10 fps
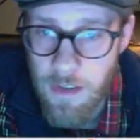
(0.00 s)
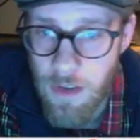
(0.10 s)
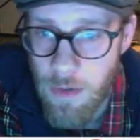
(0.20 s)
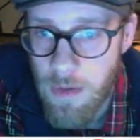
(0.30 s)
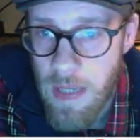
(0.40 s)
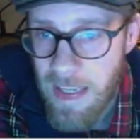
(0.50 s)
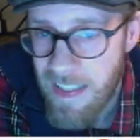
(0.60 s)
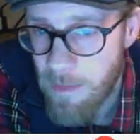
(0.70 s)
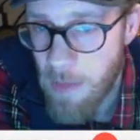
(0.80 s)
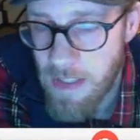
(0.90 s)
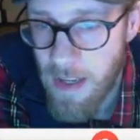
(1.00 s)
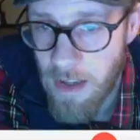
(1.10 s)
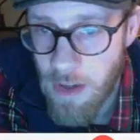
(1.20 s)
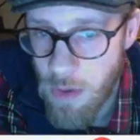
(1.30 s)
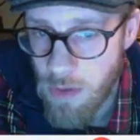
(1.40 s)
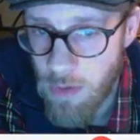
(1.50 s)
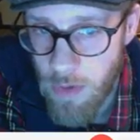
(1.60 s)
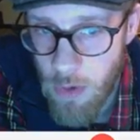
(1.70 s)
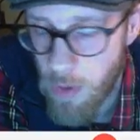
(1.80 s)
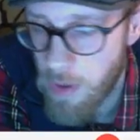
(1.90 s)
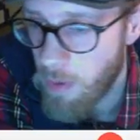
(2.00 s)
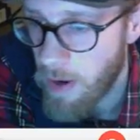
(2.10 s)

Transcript: so the best I can do is review it with you right